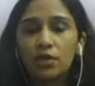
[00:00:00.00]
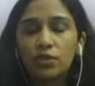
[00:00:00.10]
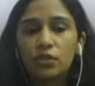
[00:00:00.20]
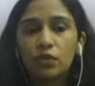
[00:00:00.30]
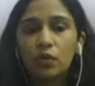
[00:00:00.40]

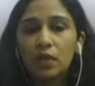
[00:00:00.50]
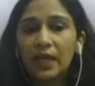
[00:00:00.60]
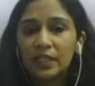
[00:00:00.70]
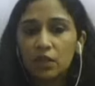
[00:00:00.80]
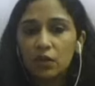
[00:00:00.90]
So
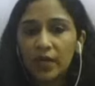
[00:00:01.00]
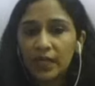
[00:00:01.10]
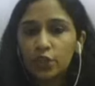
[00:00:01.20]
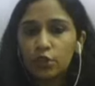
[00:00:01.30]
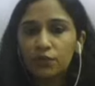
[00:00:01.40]
let's look
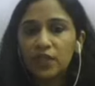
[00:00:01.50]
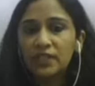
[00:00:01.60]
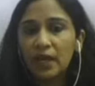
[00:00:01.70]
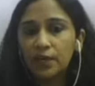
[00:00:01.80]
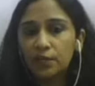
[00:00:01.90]
at each of
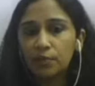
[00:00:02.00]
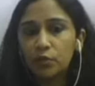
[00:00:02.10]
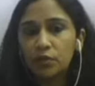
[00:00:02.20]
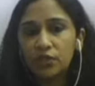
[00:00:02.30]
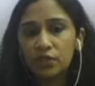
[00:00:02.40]
these
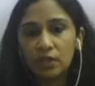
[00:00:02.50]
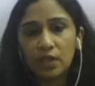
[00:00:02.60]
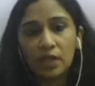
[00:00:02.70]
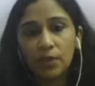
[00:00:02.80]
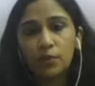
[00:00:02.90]
attributes
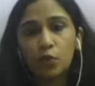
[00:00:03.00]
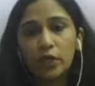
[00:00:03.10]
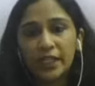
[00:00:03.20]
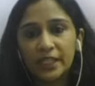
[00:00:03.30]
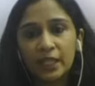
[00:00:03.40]
in a bit more
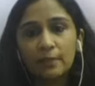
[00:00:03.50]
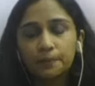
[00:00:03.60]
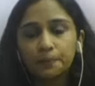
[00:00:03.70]
detail.